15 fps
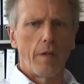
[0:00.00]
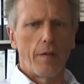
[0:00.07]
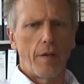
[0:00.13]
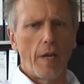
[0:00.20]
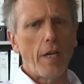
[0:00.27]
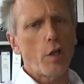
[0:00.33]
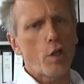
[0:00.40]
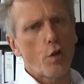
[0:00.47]

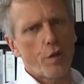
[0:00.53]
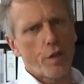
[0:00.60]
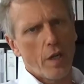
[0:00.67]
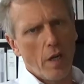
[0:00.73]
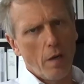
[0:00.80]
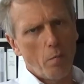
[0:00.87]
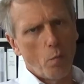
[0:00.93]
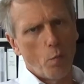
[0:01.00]
they should
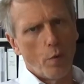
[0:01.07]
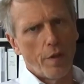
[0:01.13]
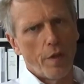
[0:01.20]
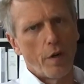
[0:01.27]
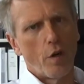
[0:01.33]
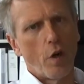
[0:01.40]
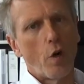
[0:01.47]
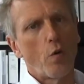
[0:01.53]
come with
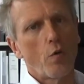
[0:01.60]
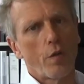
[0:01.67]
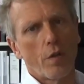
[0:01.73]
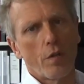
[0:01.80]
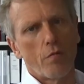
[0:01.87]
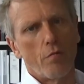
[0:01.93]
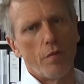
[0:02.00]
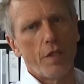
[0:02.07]
their
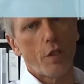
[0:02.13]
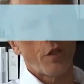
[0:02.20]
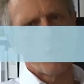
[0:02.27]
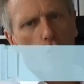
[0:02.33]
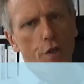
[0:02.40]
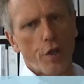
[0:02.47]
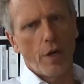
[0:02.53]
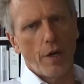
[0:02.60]
own
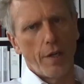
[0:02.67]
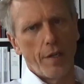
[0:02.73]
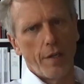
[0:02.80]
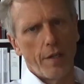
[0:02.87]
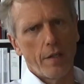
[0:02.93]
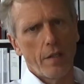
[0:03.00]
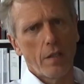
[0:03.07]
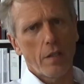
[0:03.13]
research
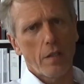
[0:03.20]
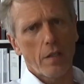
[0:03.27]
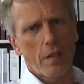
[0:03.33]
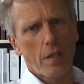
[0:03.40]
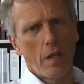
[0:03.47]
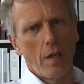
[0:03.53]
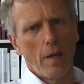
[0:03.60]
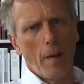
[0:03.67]

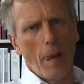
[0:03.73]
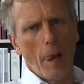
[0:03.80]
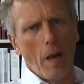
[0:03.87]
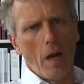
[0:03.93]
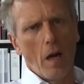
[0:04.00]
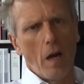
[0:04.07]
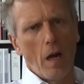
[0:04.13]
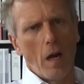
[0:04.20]
ideas
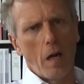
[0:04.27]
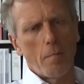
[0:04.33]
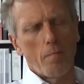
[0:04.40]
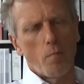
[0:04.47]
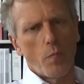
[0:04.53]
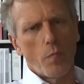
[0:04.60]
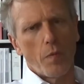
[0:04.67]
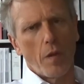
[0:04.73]

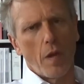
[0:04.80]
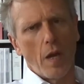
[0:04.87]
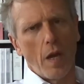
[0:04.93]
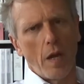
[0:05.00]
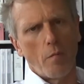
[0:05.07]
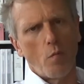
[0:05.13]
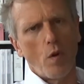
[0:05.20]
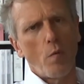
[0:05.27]
um,
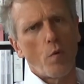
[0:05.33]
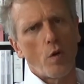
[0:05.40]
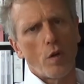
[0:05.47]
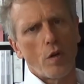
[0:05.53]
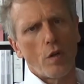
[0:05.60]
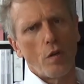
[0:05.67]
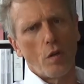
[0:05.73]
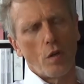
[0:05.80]
and we
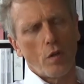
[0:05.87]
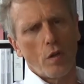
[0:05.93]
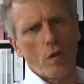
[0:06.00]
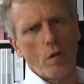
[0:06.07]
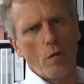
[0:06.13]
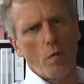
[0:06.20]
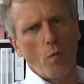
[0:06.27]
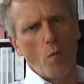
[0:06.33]
would
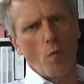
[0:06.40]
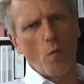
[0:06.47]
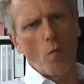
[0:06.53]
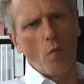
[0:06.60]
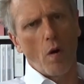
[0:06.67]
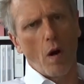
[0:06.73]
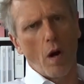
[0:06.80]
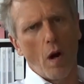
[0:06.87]
look
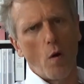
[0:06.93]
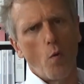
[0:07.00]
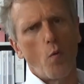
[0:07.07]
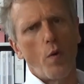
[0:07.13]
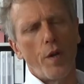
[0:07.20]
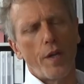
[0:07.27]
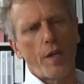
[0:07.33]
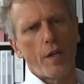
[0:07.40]
how
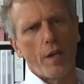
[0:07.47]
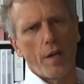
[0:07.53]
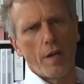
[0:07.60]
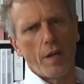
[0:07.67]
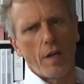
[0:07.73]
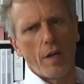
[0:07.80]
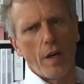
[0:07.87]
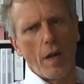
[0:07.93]
we
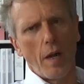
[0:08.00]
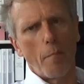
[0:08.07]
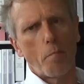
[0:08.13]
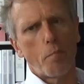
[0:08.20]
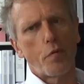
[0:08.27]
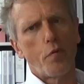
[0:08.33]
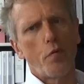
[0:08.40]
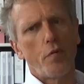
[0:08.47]
can
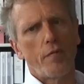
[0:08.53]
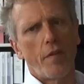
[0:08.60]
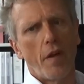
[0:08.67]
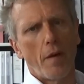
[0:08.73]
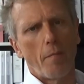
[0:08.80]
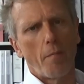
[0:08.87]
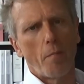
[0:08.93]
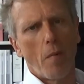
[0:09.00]
improve
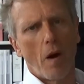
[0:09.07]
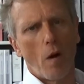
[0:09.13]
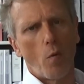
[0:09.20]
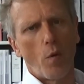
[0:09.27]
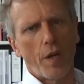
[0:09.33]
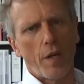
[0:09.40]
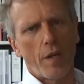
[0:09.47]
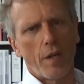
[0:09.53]
them, how
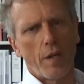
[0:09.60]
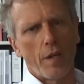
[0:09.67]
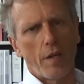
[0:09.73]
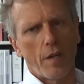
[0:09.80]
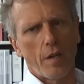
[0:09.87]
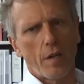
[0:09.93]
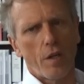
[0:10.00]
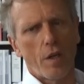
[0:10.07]
we
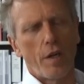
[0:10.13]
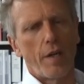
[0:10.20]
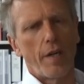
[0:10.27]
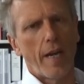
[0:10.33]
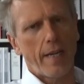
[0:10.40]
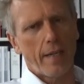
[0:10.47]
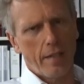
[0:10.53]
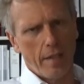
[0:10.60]
can
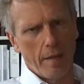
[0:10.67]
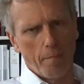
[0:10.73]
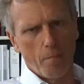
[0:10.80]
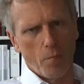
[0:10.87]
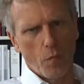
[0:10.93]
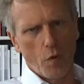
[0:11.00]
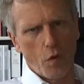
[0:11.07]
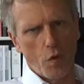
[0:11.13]
connect
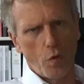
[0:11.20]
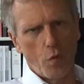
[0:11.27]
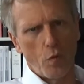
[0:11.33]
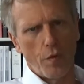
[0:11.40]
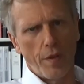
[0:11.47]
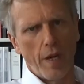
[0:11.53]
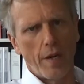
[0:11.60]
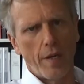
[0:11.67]
them
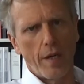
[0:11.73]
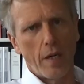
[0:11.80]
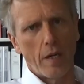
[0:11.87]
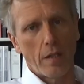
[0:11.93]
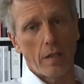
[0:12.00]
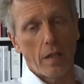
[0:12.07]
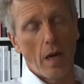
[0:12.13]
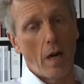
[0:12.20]
to the
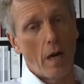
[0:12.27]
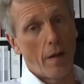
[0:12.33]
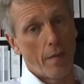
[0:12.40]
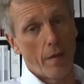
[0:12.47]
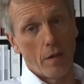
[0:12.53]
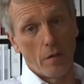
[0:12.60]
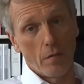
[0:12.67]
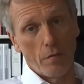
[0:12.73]
ideas
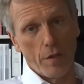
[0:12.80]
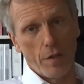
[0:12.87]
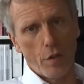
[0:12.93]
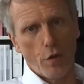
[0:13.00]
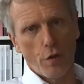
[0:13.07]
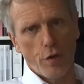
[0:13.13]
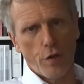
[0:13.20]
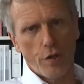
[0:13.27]
other
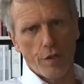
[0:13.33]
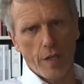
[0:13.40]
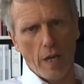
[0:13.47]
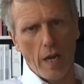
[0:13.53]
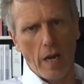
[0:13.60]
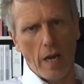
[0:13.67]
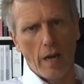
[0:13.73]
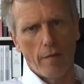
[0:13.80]
researchers
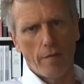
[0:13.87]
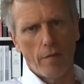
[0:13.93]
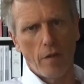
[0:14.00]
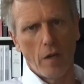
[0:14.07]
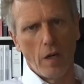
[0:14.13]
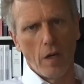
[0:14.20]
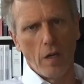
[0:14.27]
have.